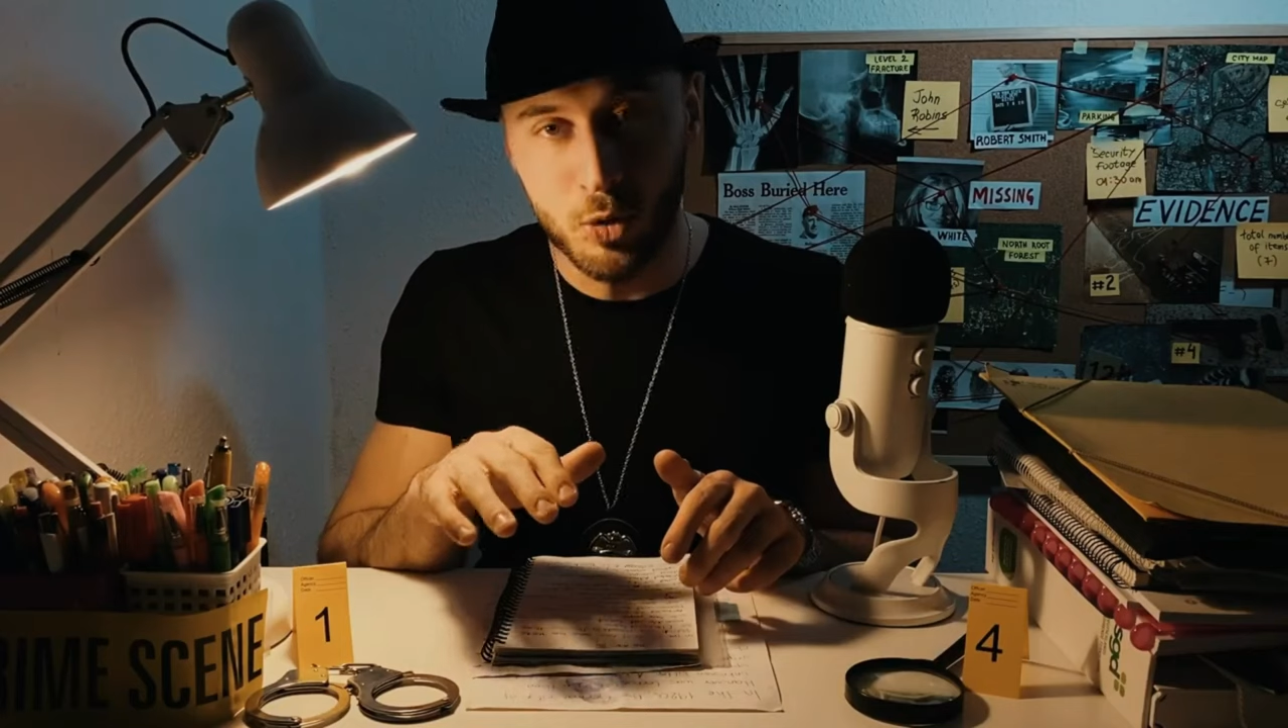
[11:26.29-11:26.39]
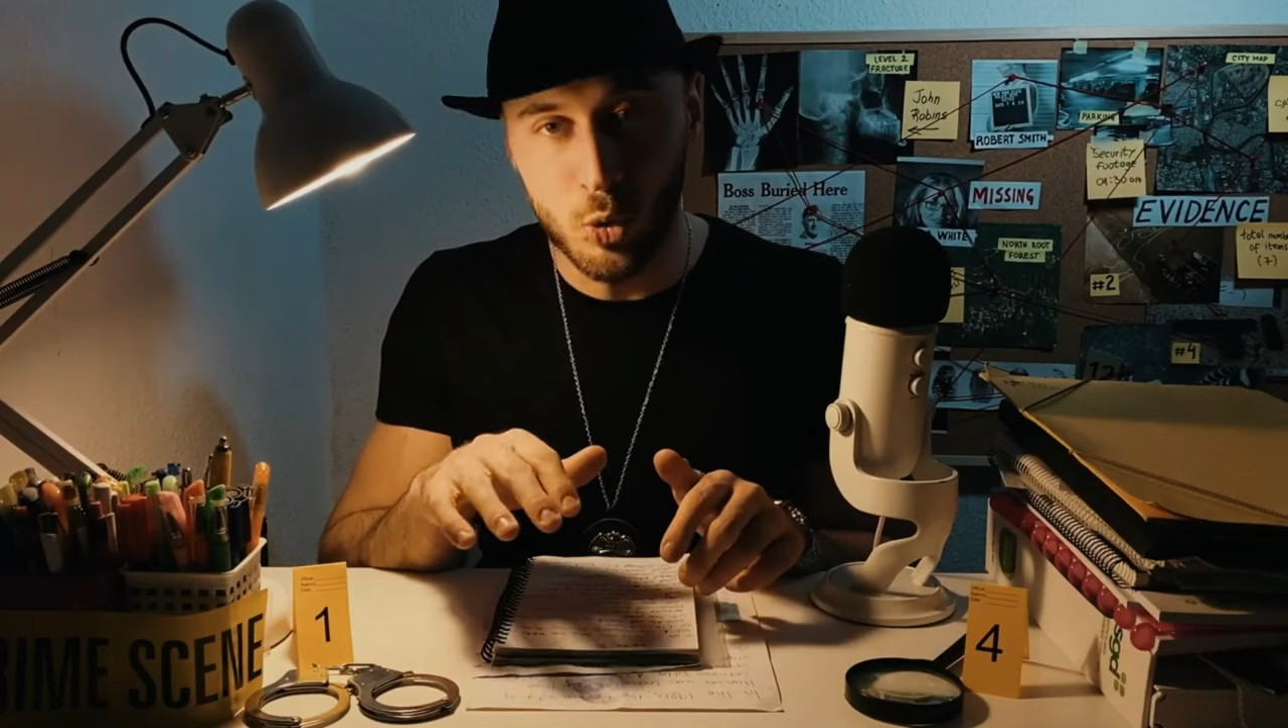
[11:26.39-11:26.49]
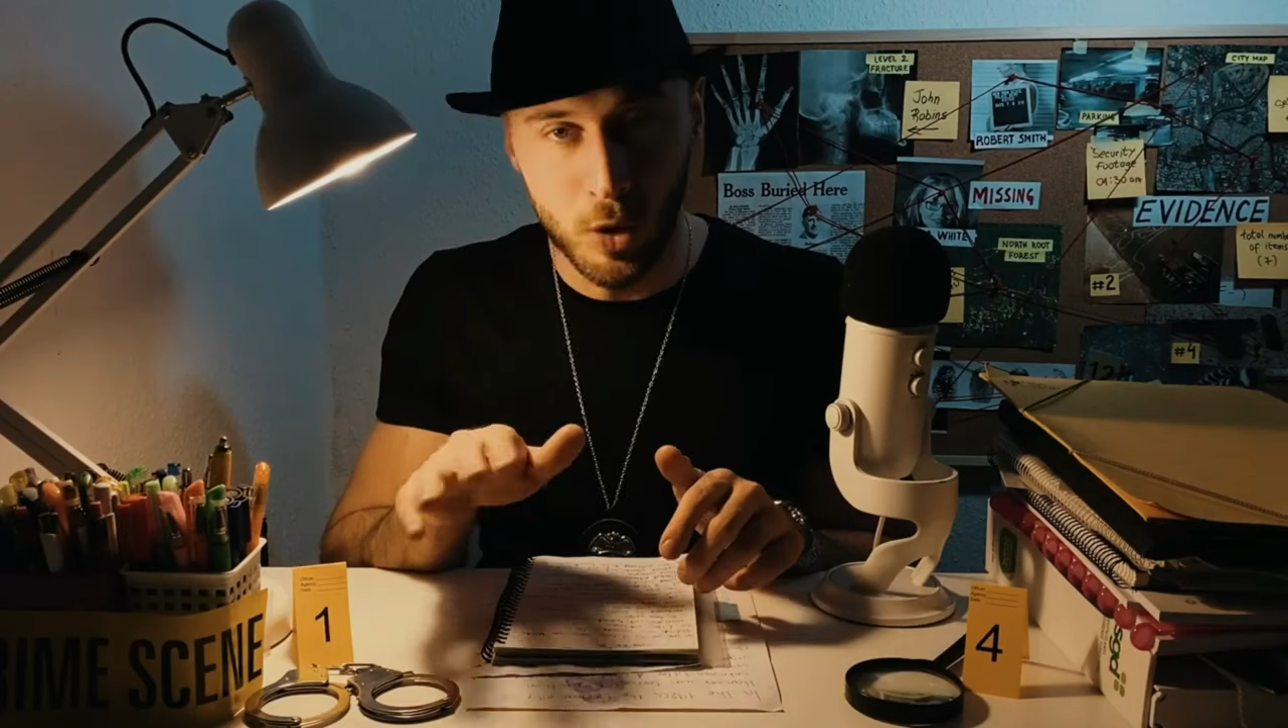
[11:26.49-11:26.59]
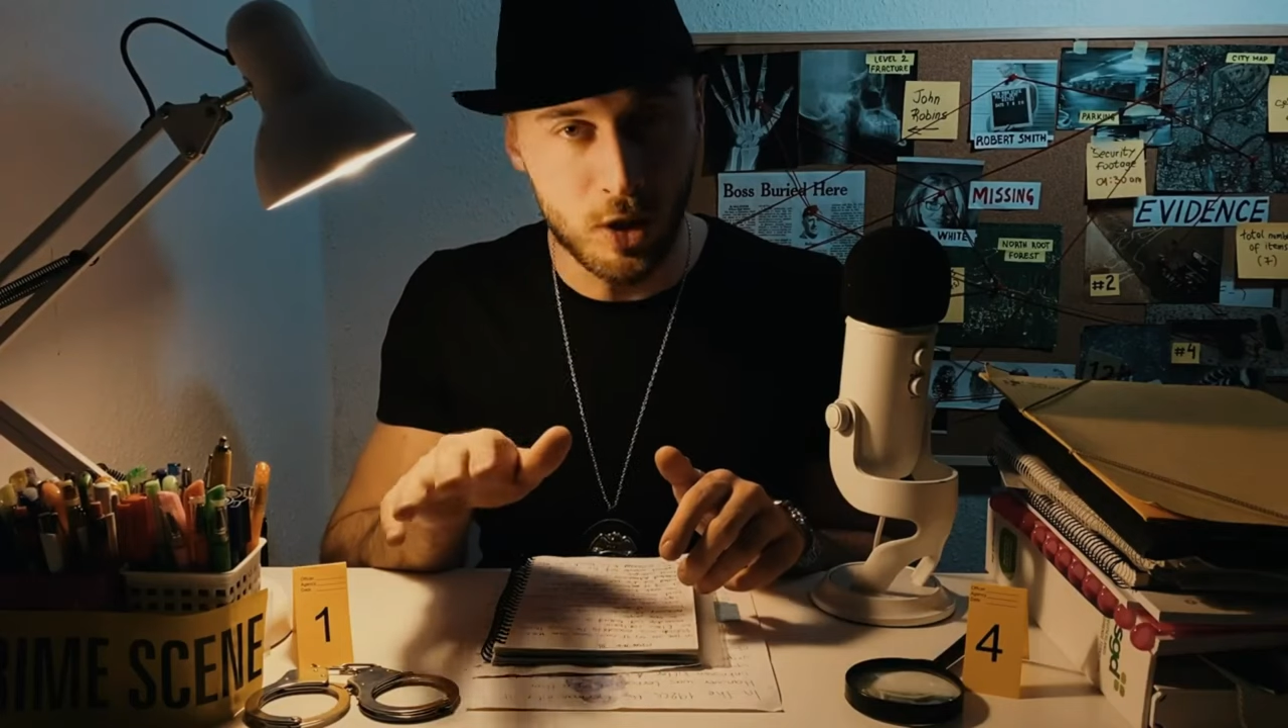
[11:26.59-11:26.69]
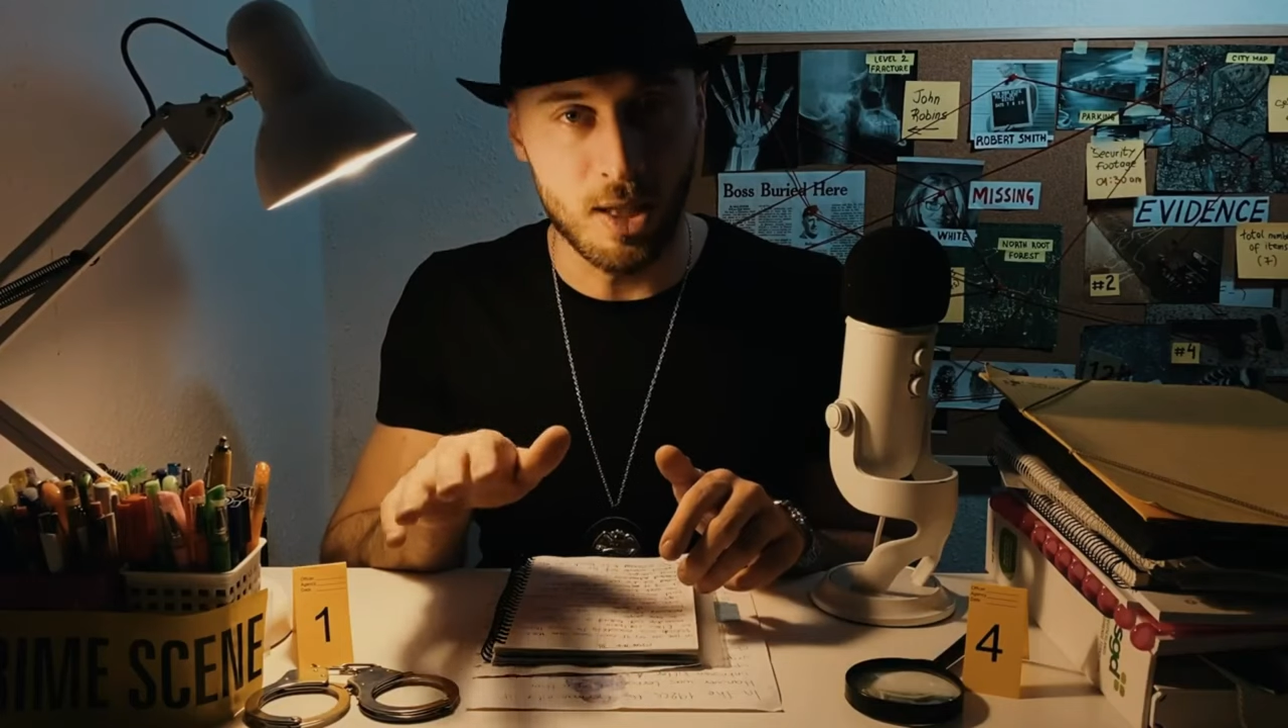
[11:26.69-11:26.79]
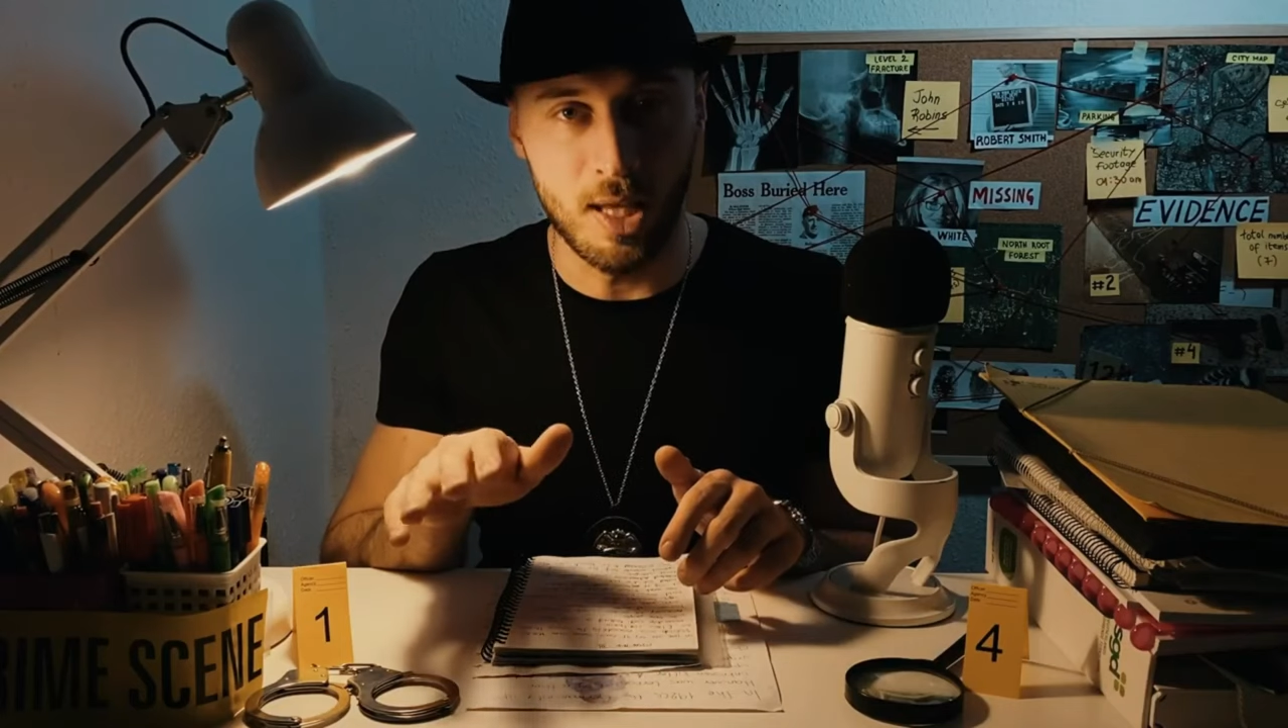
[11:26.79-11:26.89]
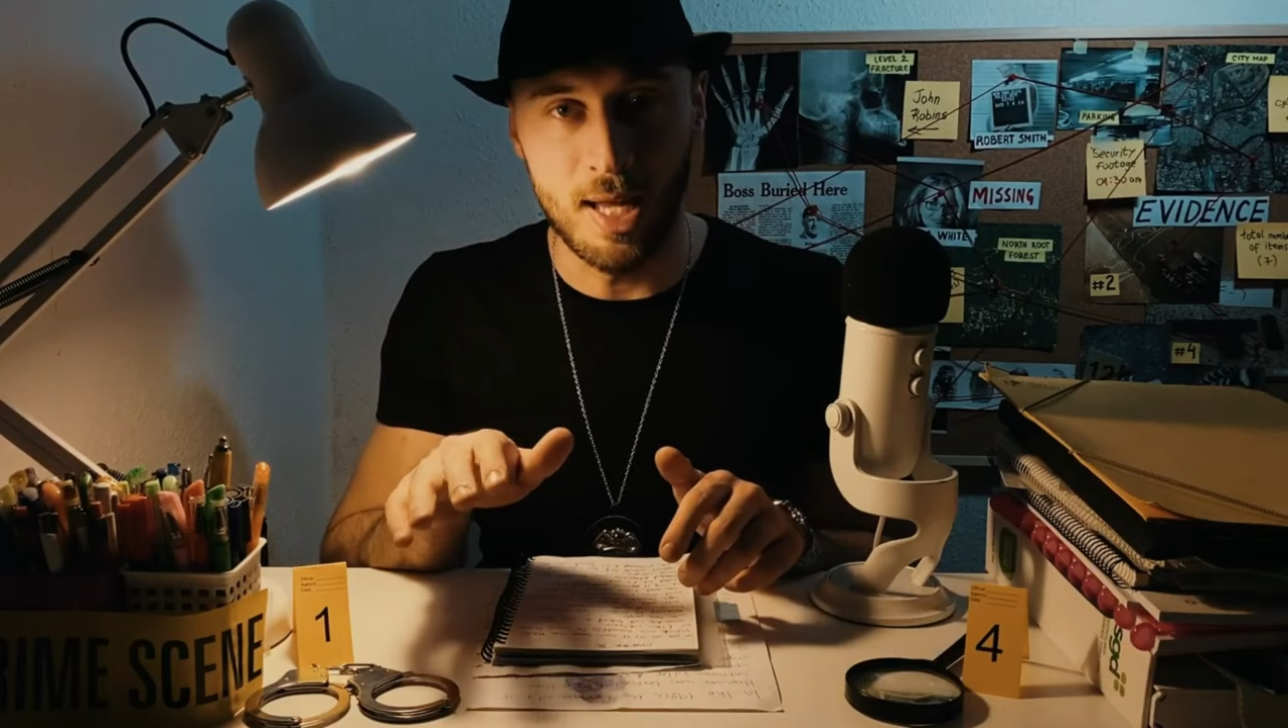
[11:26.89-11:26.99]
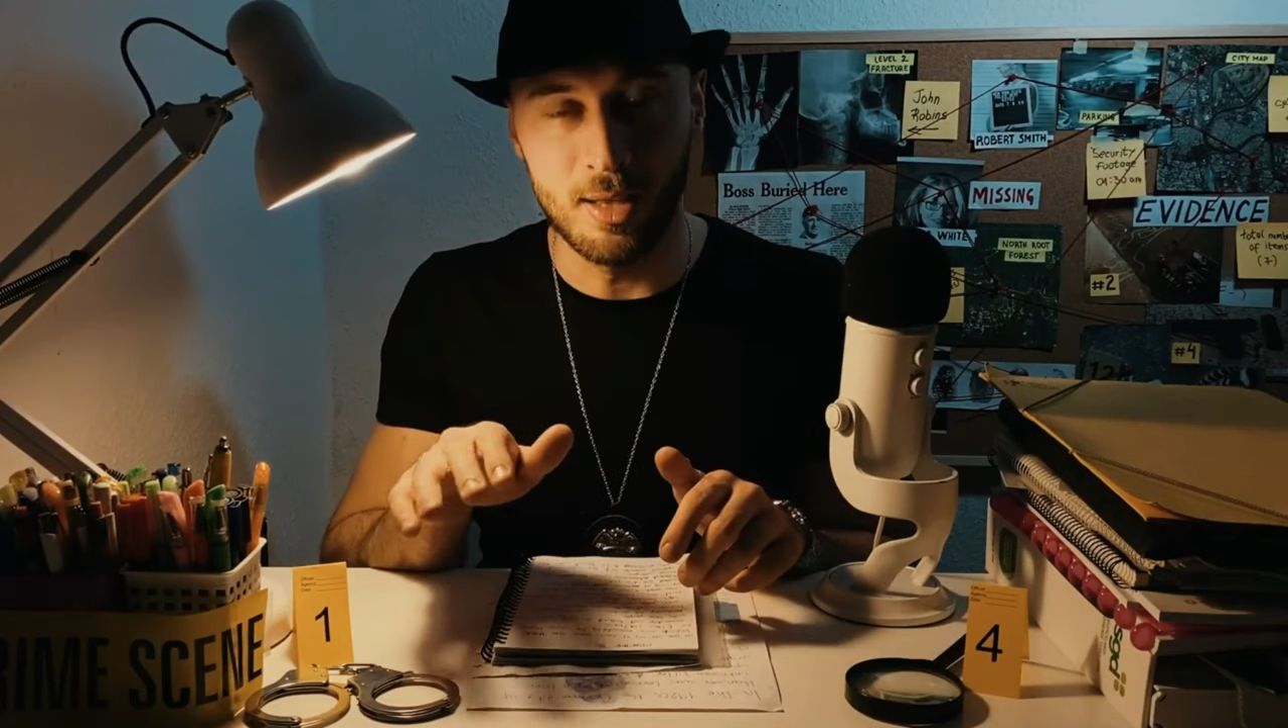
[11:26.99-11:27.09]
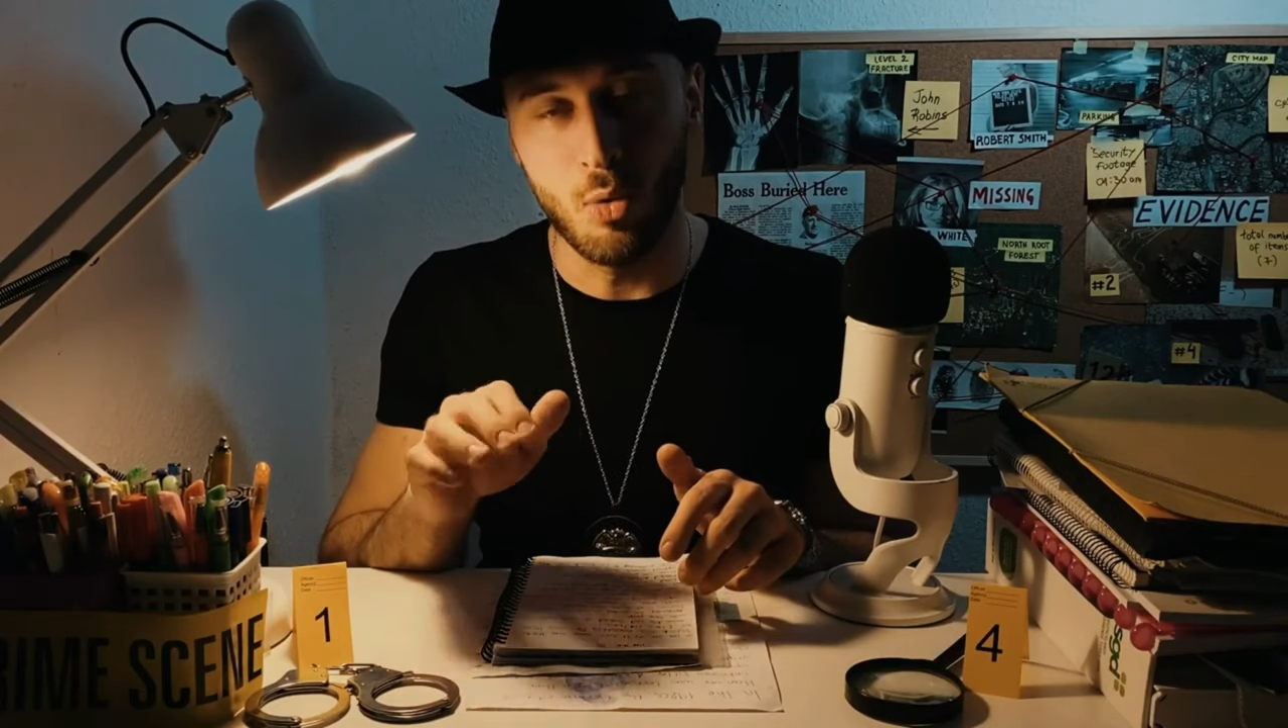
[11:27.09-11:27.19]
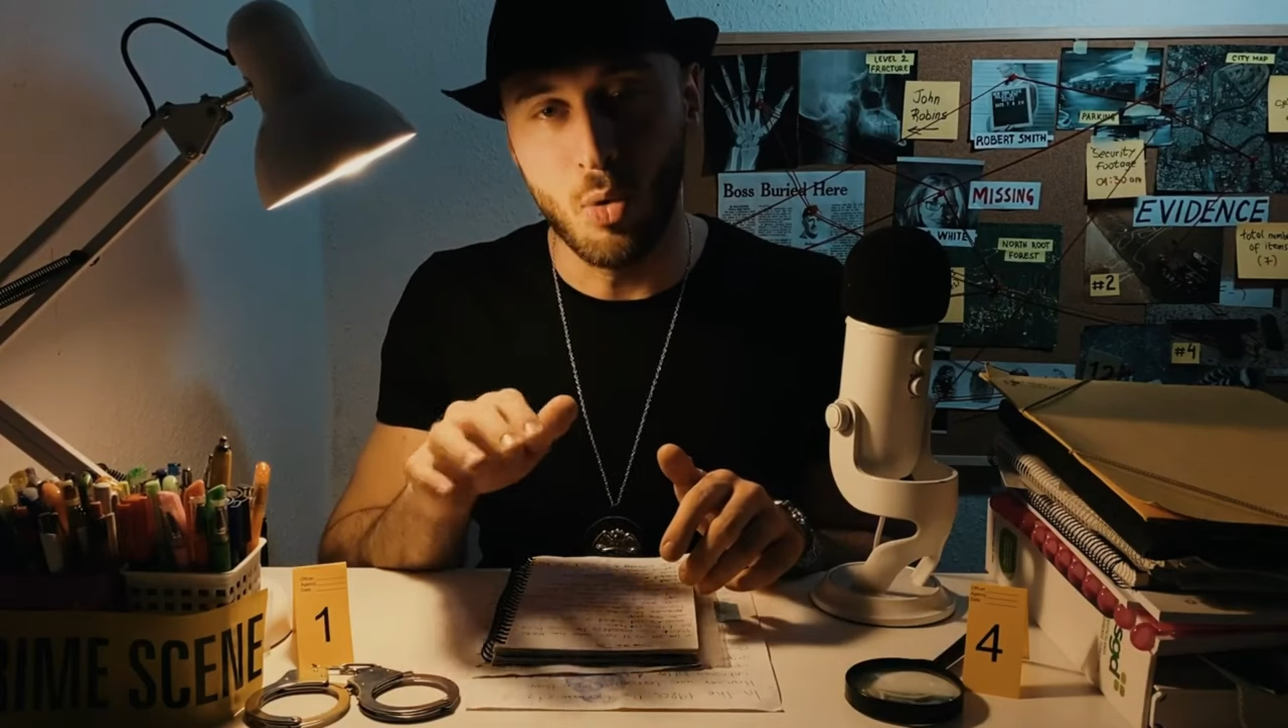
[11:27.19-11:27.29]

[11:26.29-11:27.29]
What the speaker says: Switzerland